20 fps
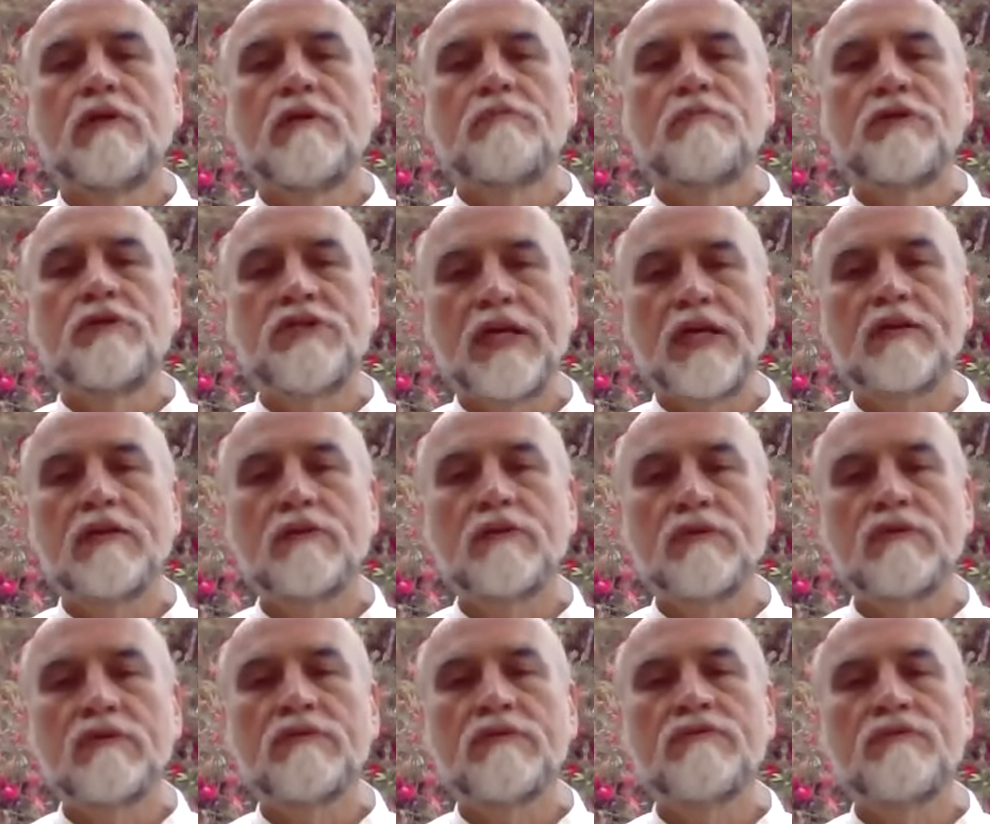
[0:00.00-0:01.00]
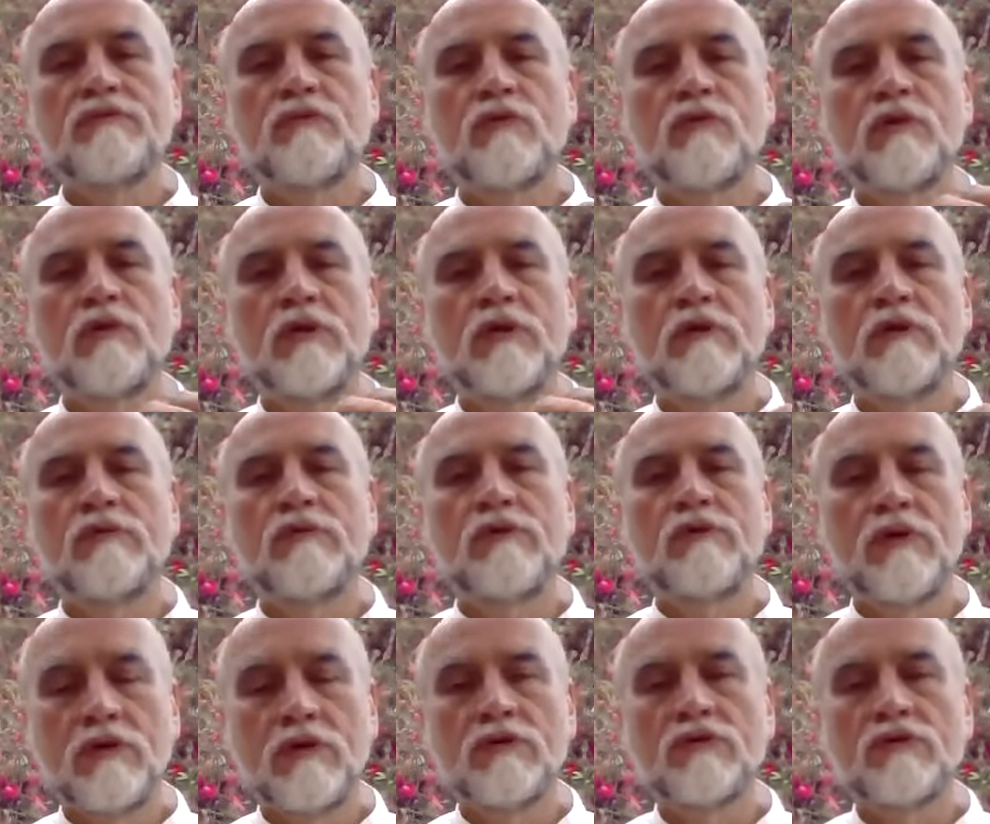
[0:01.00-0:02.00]
particularly for
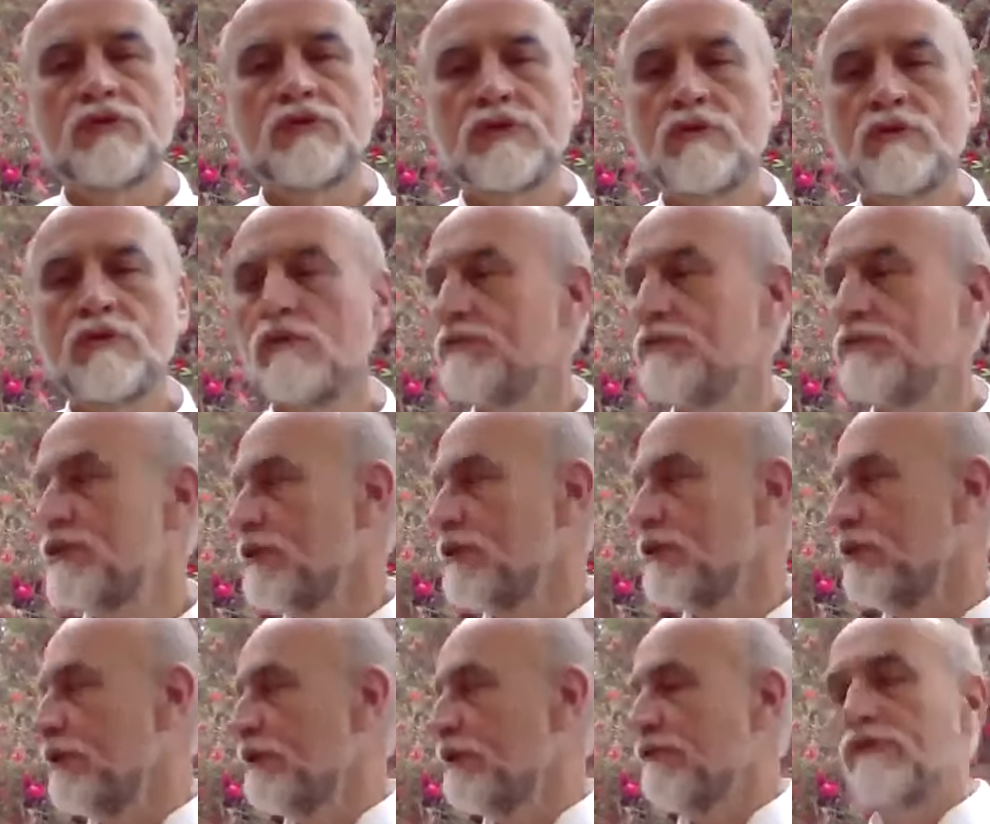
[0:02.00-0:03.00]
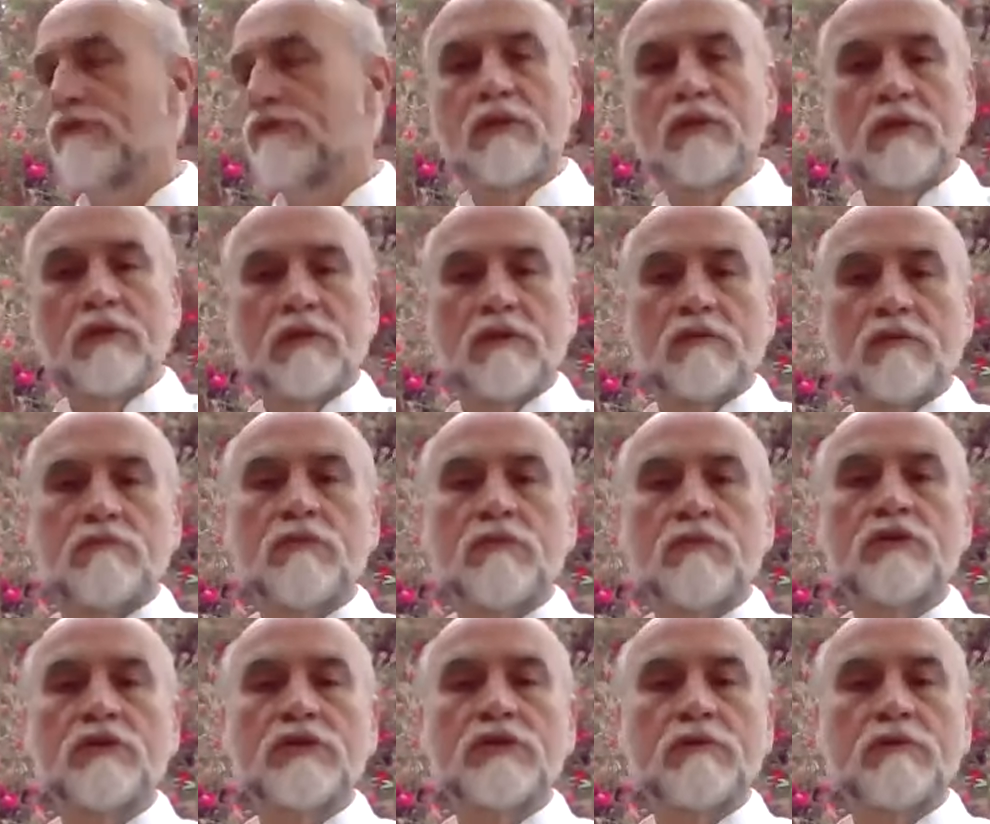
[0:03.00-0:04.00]
those who observe
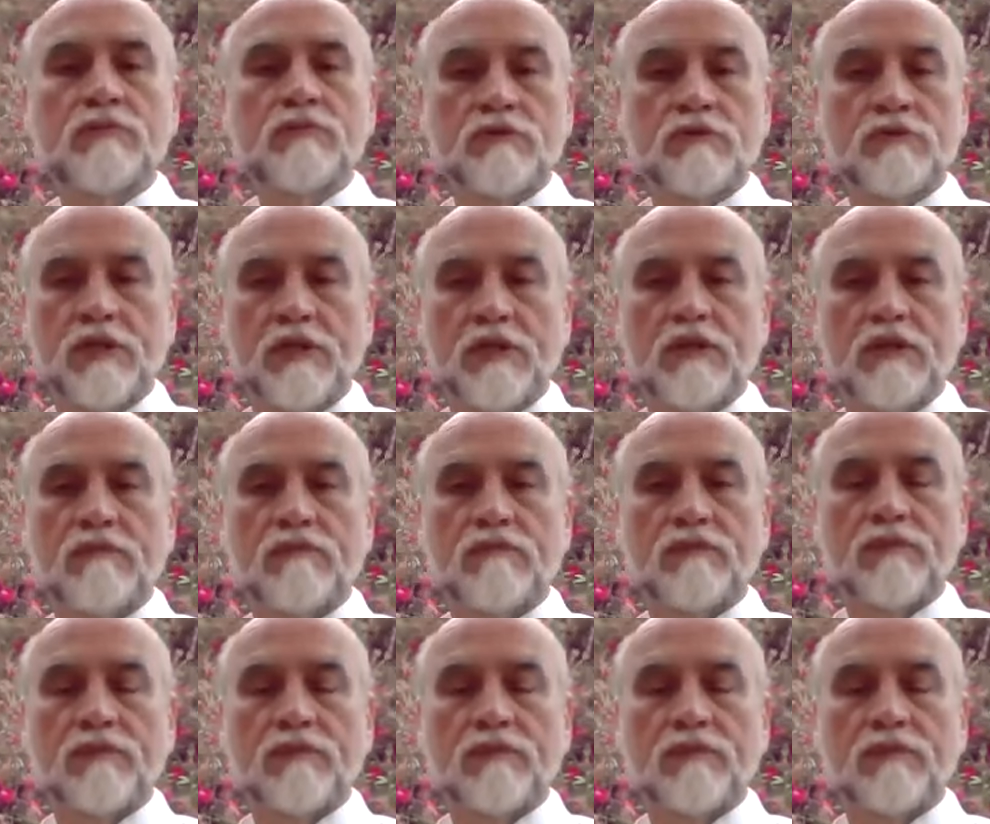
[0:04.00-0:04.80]
Murti Puja,